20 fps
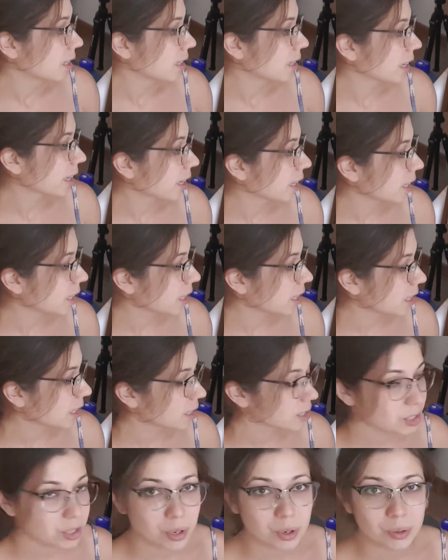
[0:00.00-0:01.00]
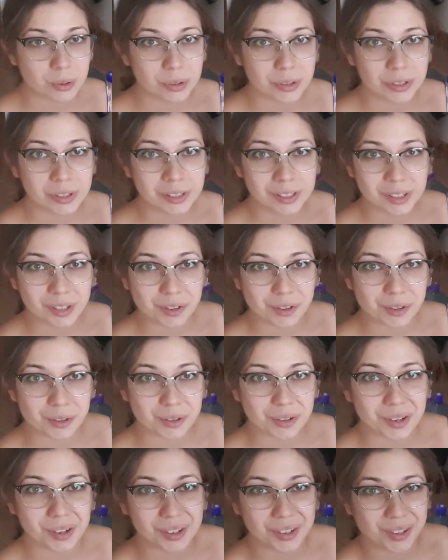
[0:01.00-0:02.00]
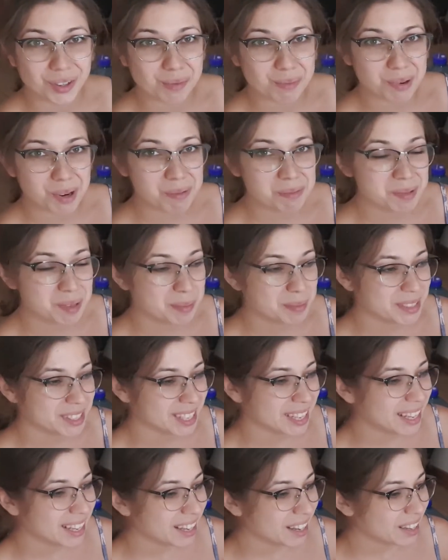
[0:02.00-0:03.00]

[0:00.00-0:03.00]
Luckily, it's all good, no problems.